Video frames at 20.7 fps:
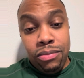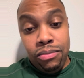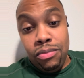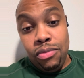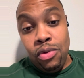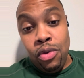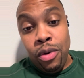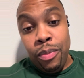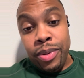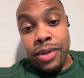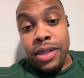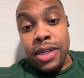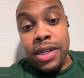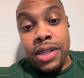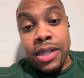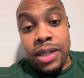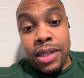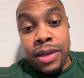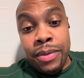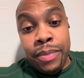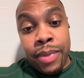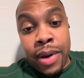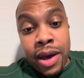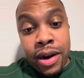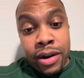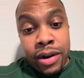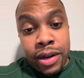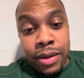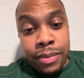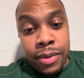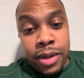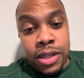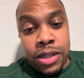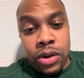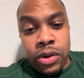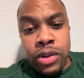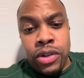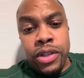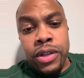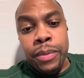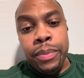or potentially better than me. So he
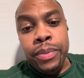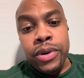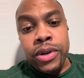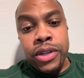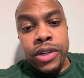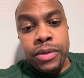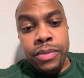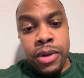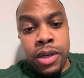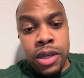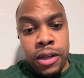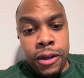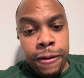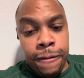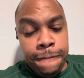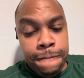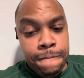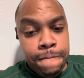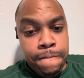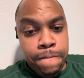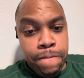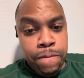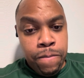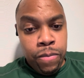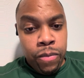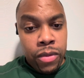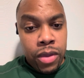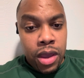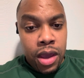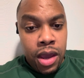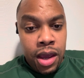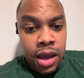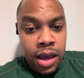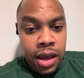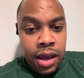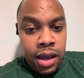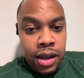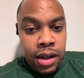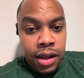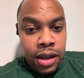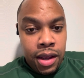used to push me,
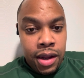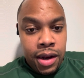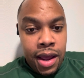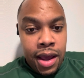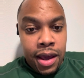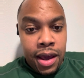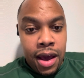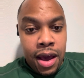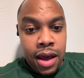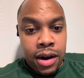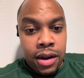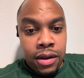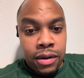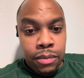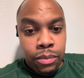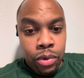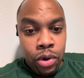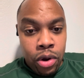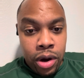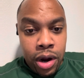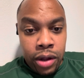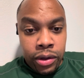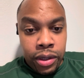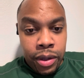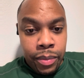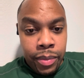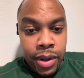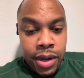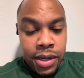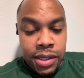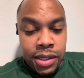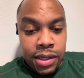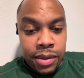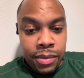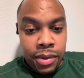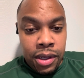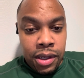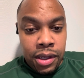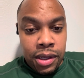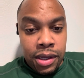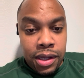and that kind of brought out the best in
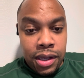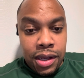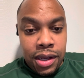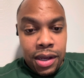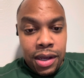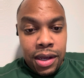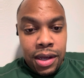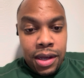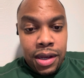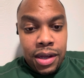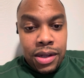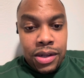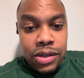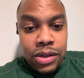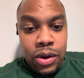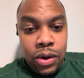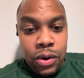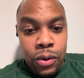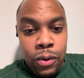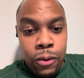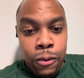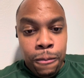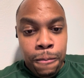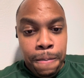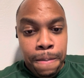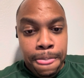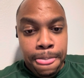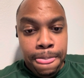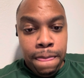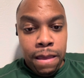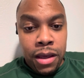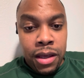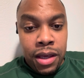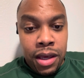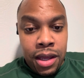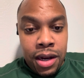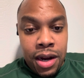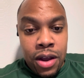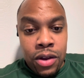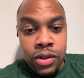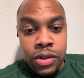me. So
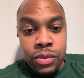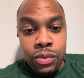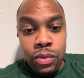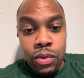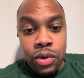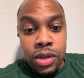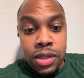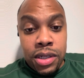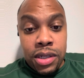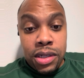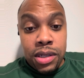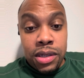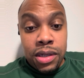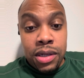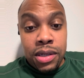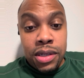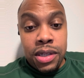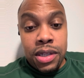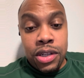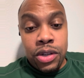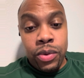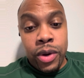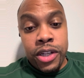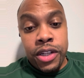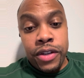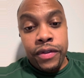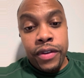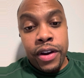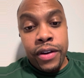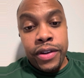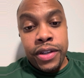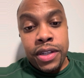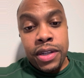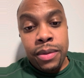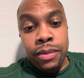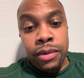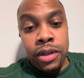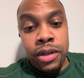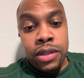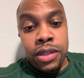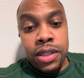again, that was a situation very
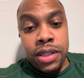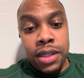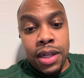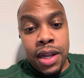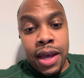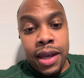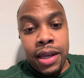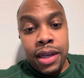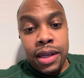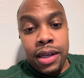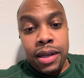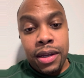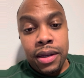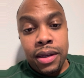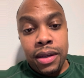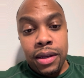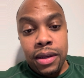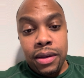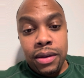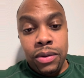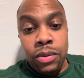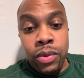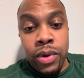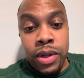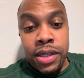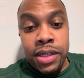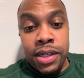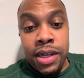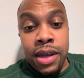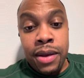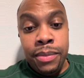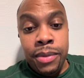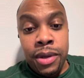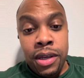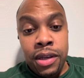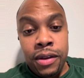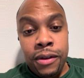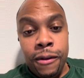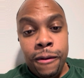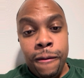similar to like with Timmy,